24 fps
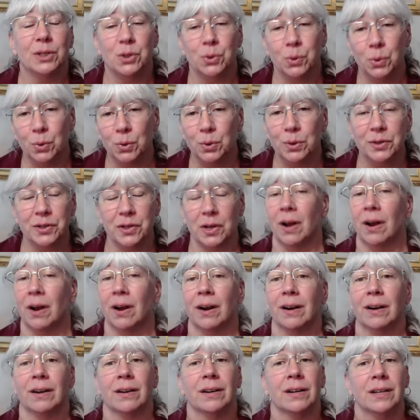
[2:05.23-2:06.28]
tools
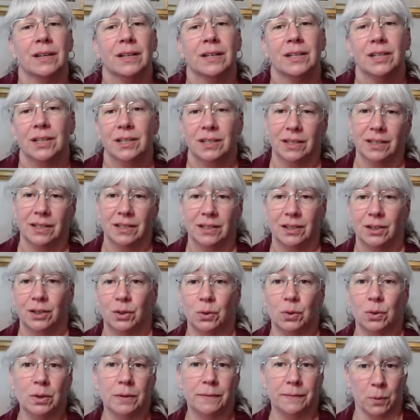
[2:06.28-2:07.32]
are
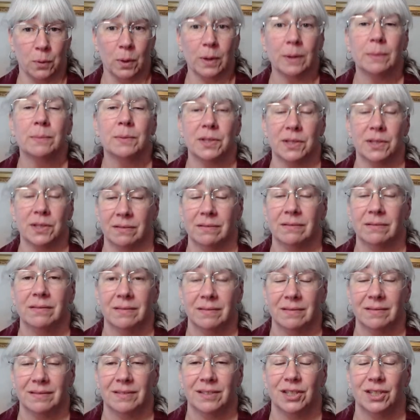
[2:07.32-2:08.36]
Google Forms
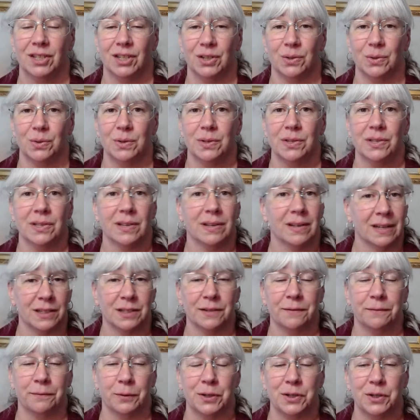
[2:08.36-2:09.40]
to use, that's
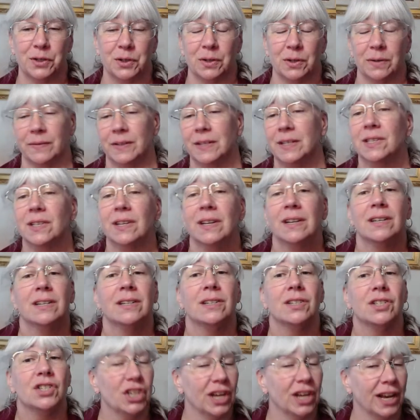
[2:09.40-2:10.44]
a free service,
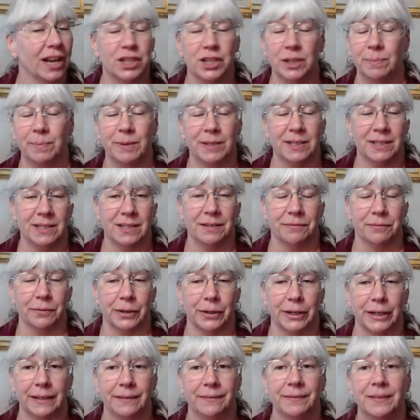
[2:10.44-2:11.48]
ChatGPT
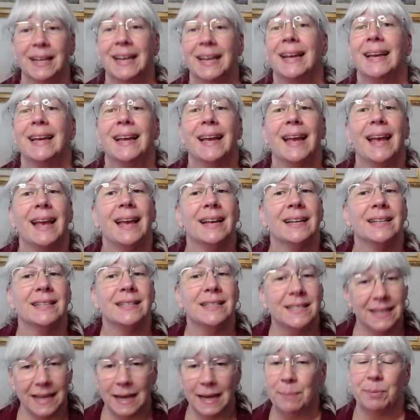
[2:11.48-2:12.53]
free, and
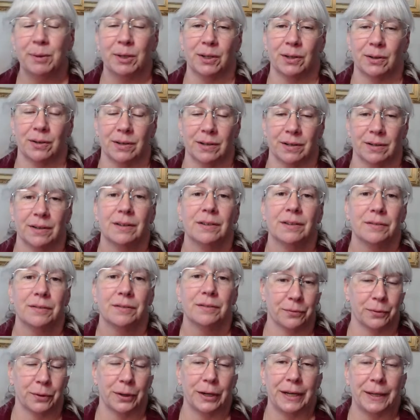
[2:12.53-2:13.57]
Zapier
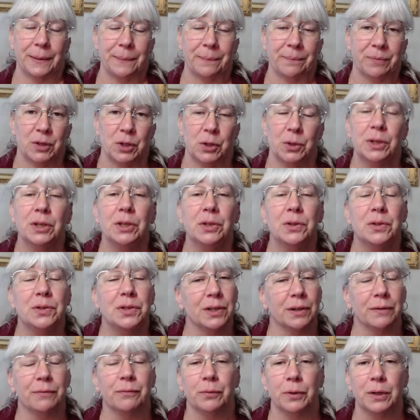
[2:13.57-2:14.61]
free. You can use
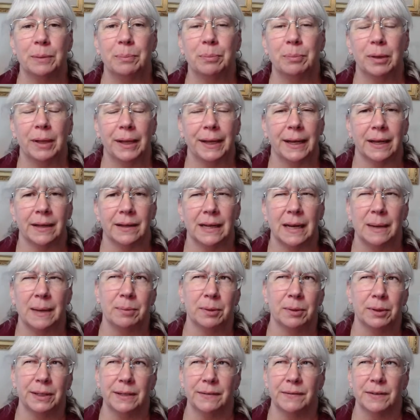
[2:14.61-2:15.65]
their free plan. I
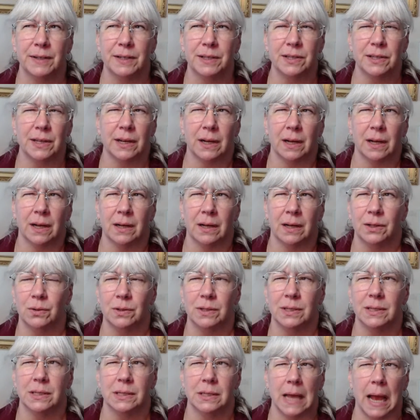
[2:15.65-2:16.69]
believe it's like
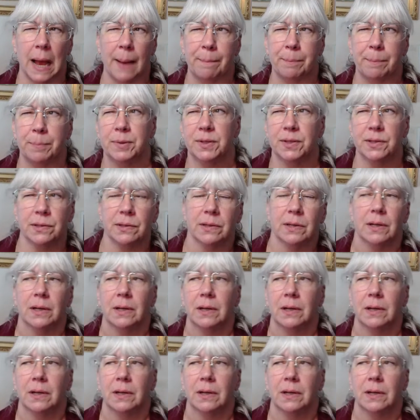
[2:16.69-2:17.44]
100 zaps